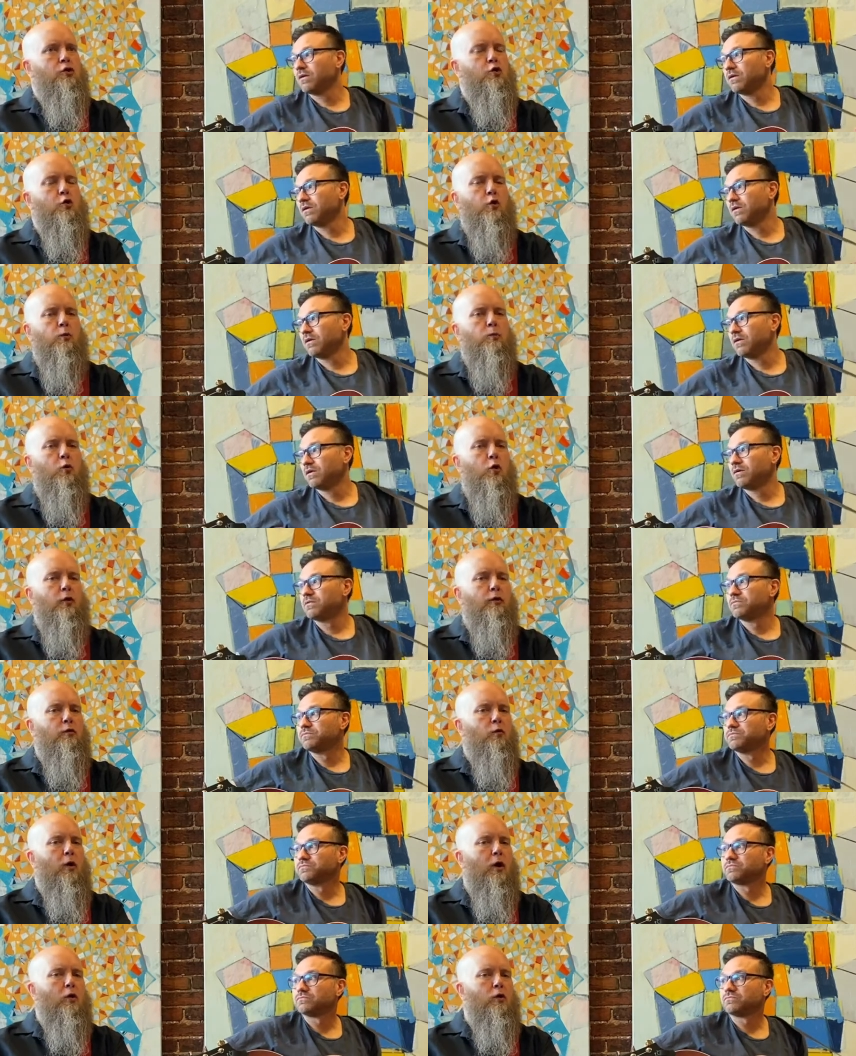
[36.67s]
Speaker 1: you are
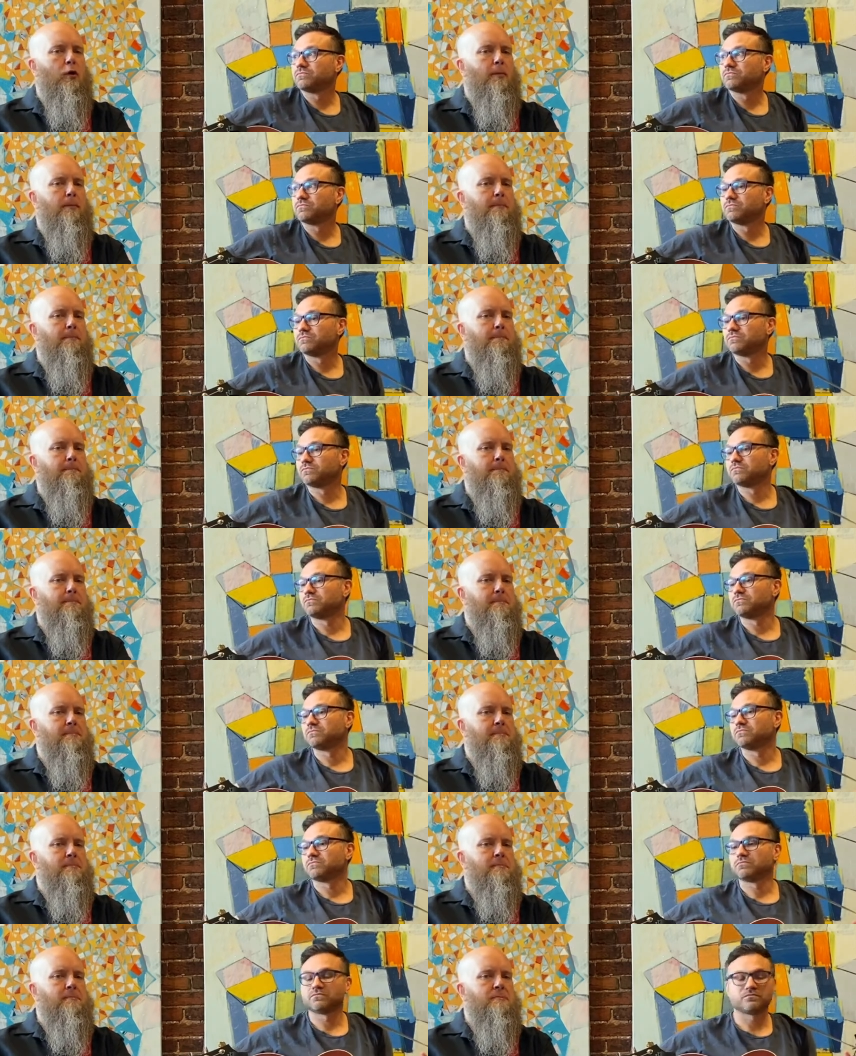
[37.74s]
more than
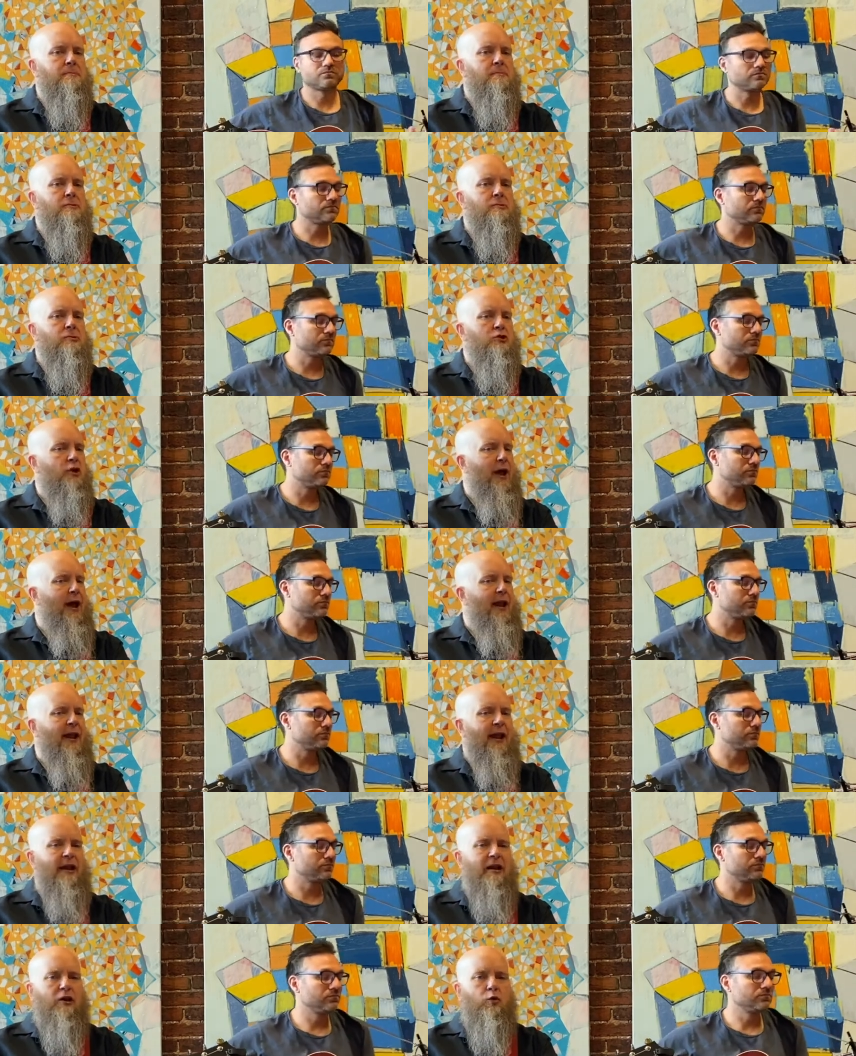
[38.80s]
welcome to
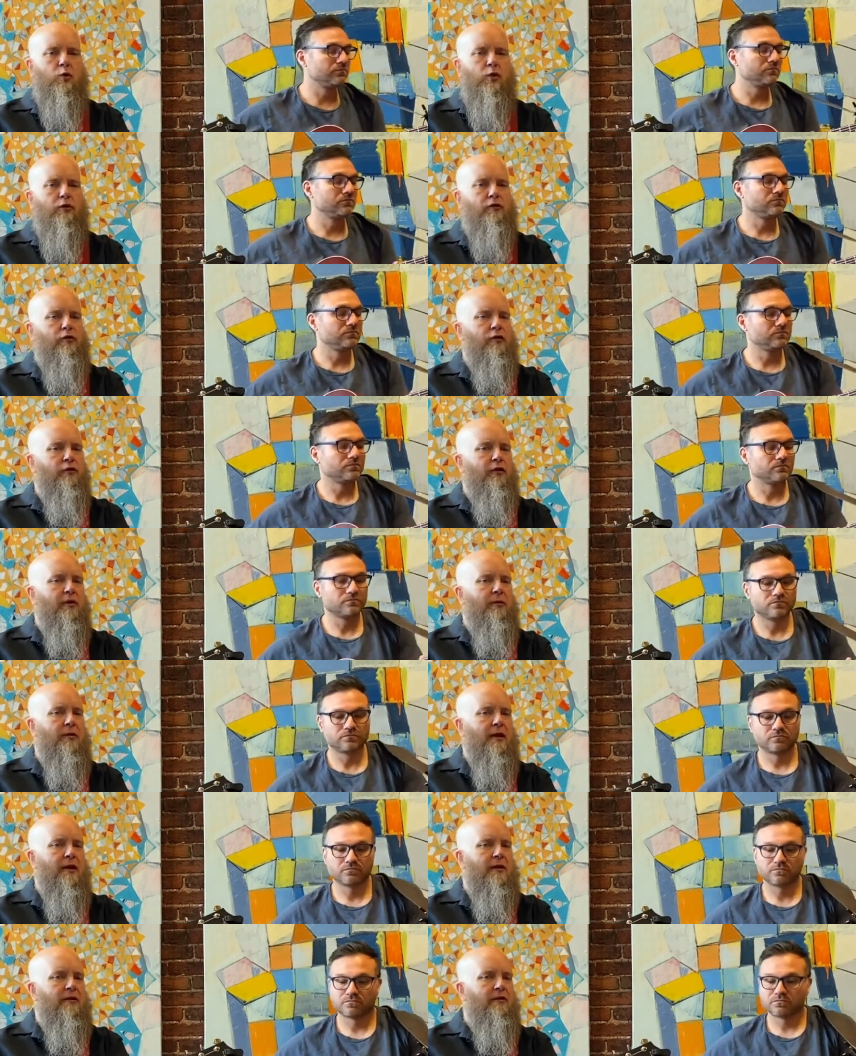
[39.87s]
add any chords you
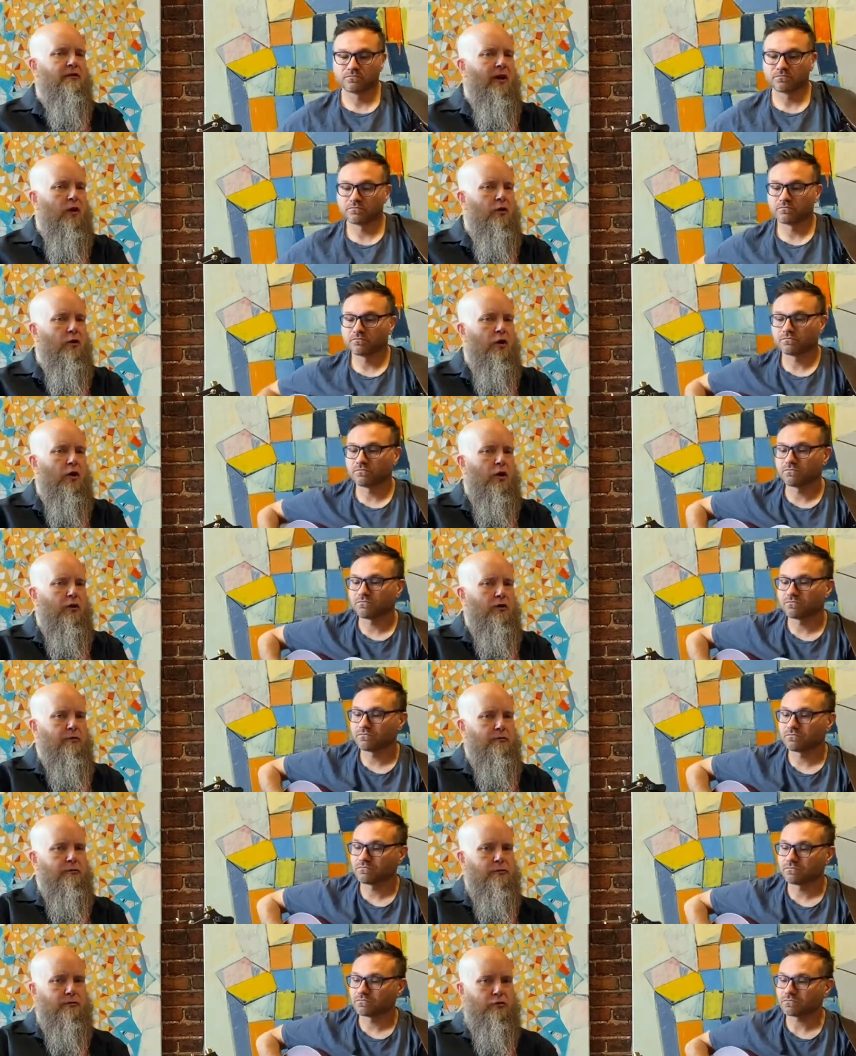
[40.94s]
think sound
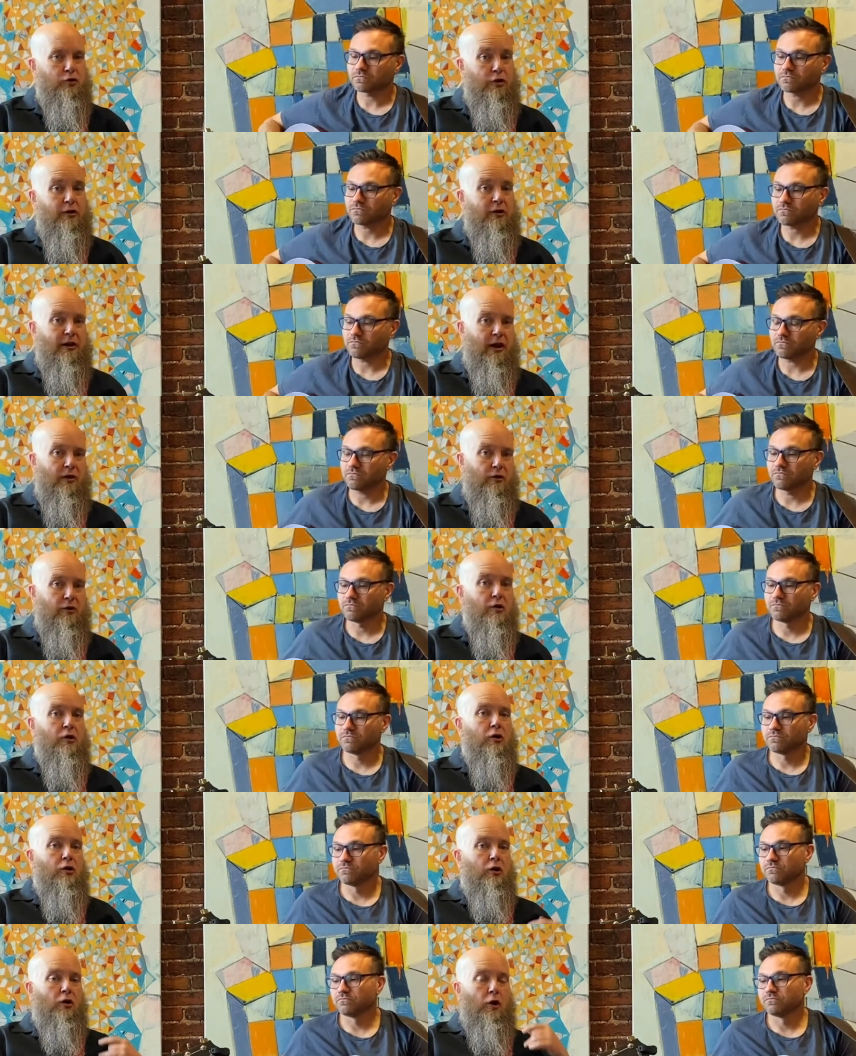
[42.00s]
good
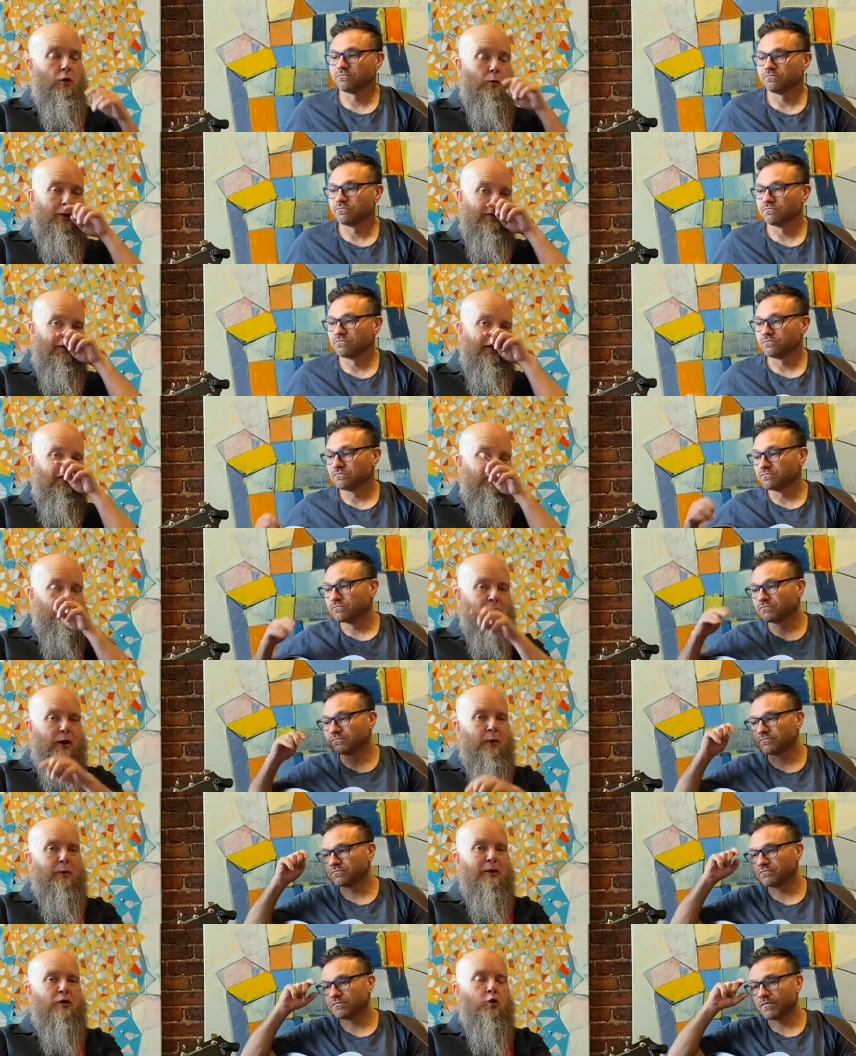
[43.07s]
together along with
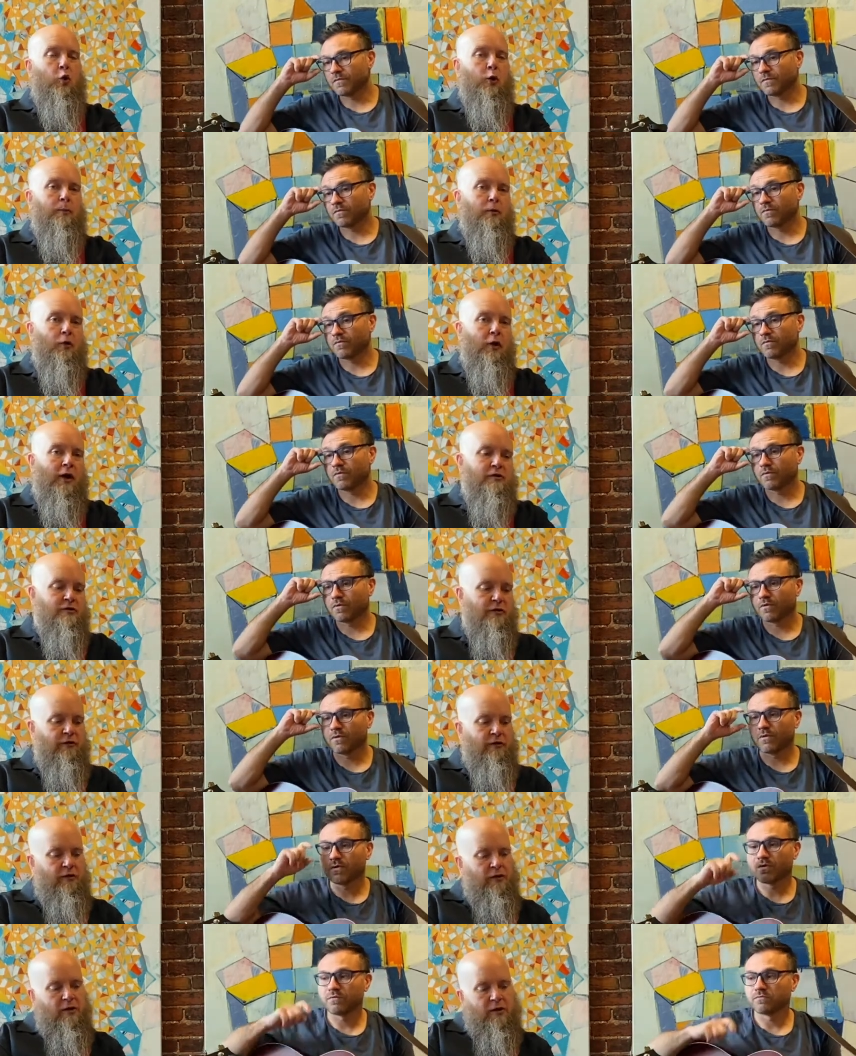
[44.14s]
this. Now, in chord
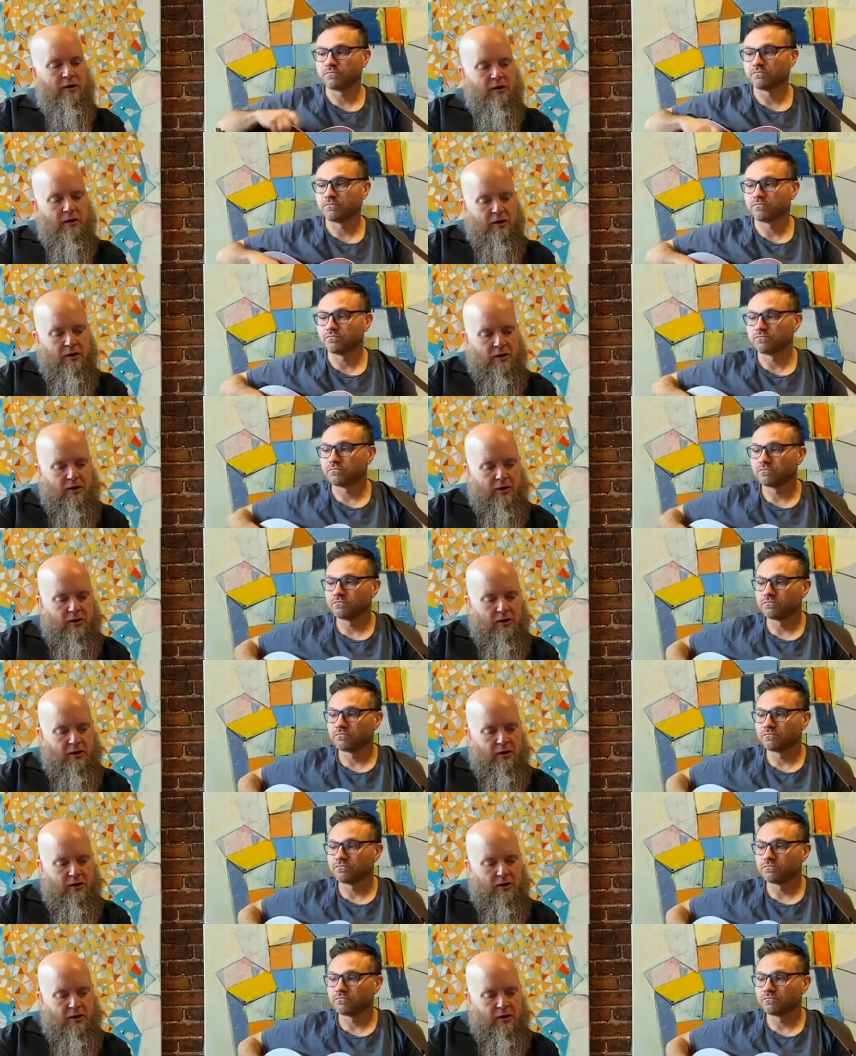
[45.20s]
progressions, it